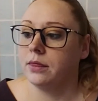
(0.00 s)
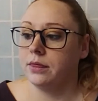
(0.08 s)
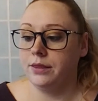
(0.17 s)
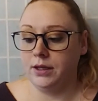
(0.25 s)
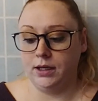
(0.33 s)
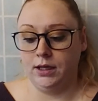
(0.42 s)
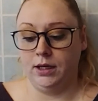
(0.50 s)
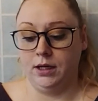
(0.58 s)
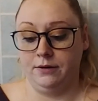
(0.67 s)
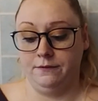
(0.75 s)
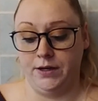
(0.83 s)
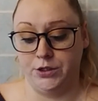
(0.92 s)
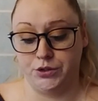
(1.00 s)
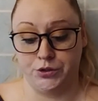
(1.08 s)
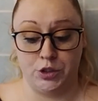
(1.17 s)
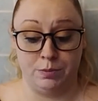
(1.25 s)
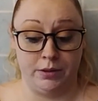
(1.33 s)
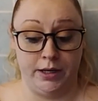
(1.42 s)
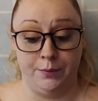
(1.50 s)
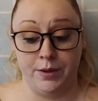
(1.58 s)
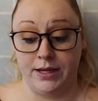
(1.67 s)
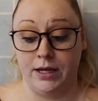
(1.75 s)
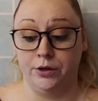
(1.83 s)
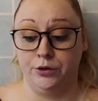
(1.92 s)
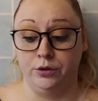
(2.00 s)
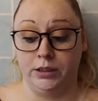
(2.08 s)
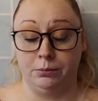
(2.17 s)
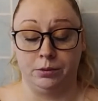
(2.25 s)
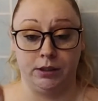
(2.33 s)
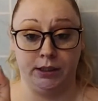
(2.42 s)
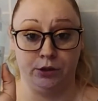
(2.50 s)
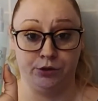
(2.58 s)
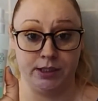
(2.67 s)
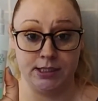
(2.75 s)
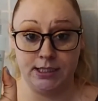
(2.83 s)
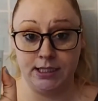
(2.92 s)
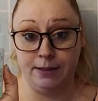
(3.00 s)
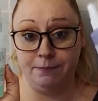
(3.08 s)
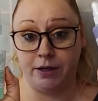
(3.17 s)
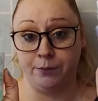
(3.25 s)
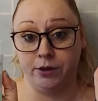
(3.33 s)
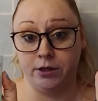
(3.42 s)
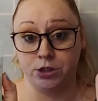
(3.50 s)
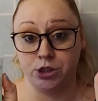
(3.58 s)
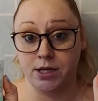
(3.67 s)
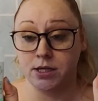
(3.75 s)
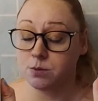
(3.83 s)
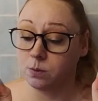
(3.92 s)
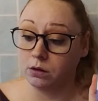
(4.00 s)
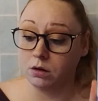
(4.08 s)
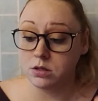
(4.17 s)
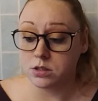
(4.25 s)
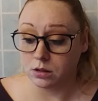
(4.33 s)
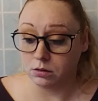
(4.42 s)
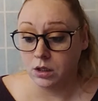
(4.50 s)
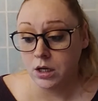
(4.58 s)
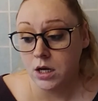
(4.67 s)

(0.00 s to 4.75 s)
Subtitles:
the facial spray with aloe, cucumber, and green tea, but I wanted to try this one also.